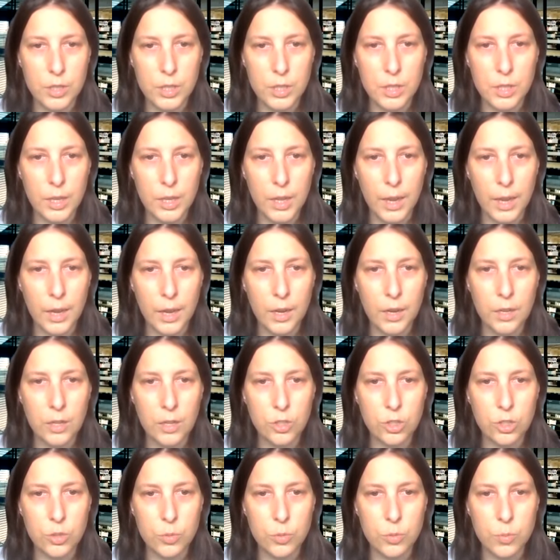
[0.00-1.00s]
delay,
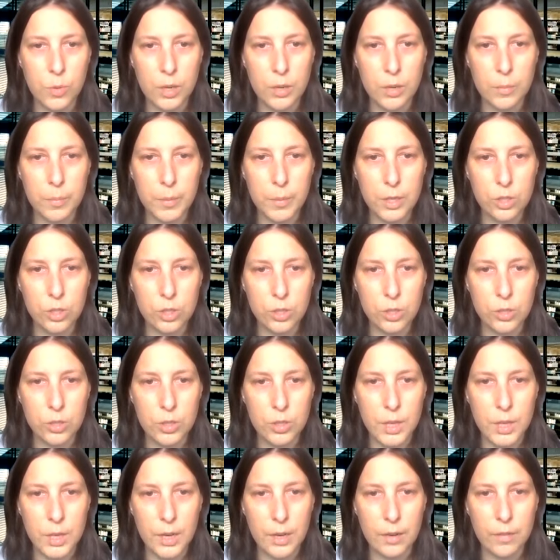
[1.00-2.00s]
just wanting to make
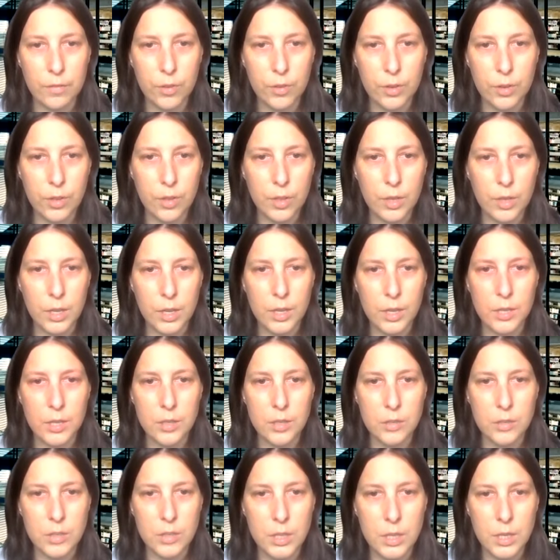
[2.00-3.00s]
sure that everything
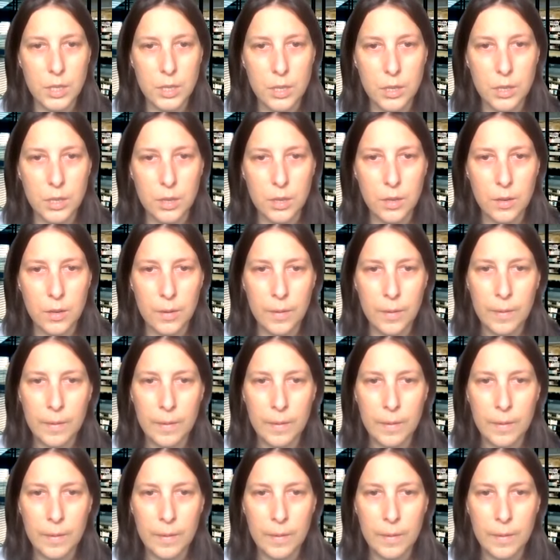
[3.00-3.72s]
is in.